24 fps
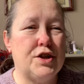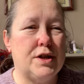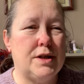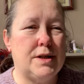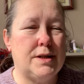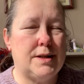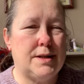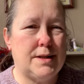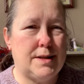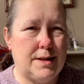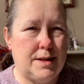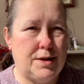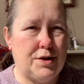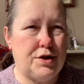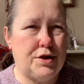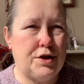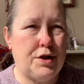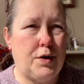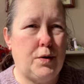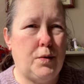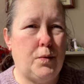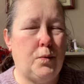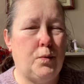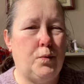
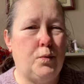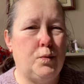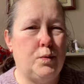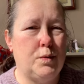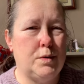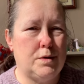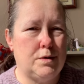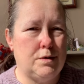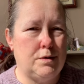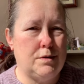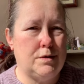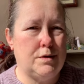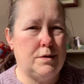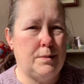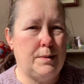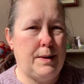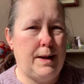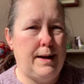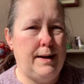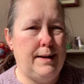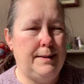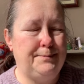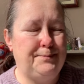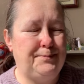Stitcher was also
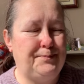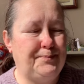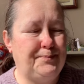there.